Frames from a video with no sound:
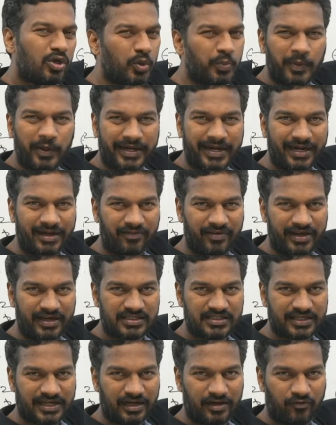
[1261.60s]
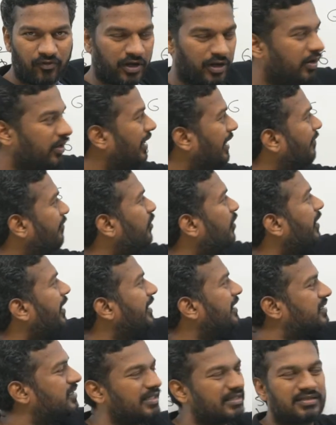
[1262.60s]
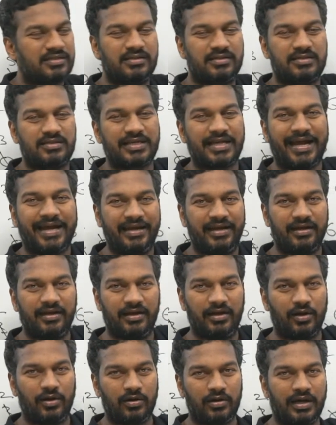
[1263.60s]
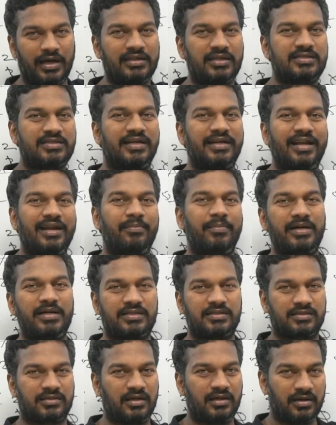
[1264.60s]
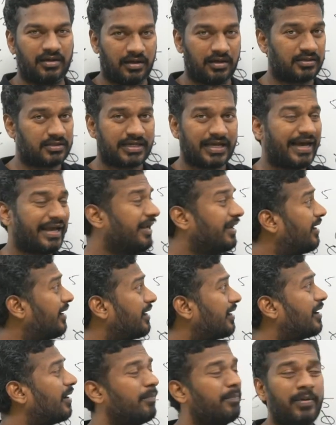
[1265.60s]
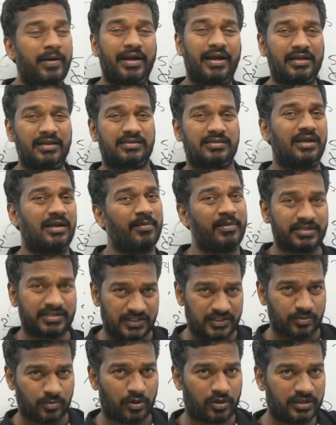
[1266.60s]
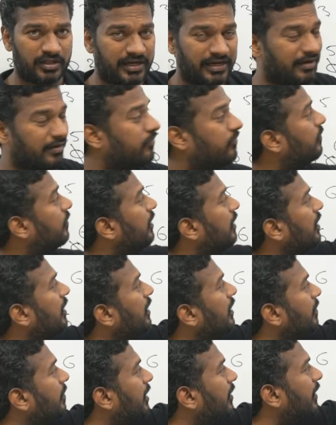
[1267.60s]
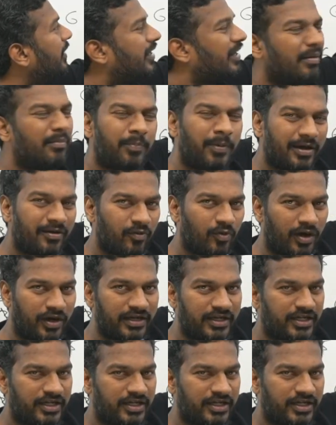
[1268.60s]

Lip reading: duplicate very straightforward. Left, right, just scanning, adjacent elements, scanning and comparing adjacent elements is more than enough. But when you compare 1